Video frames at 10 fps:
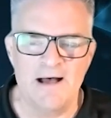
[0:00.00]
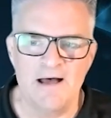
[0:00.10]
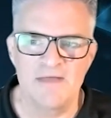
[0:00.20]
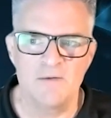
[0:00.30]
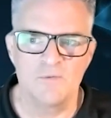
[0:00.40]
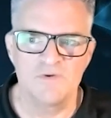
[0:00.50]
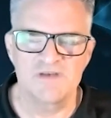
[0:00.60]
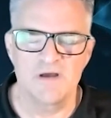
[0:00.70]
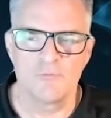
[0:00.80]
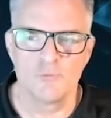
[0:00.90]
Uh, that
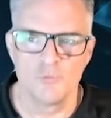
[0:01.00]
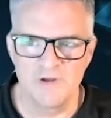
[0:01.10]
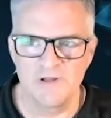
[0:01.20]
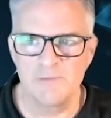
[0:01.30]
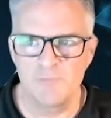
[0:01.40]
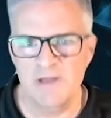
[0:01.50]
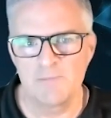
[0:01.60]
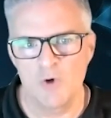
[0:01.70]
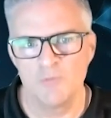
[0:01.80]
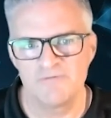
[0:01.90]
was a really
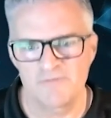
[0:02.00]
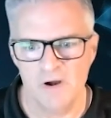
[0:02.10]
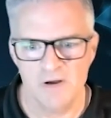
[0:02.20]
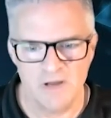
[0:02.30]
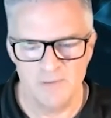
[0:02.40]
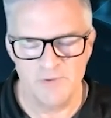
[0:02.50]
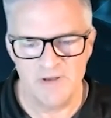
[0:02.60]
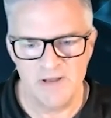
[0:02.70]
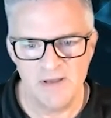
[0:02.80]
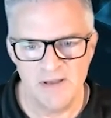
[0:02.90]
big moment for our
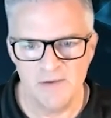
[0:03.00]
company.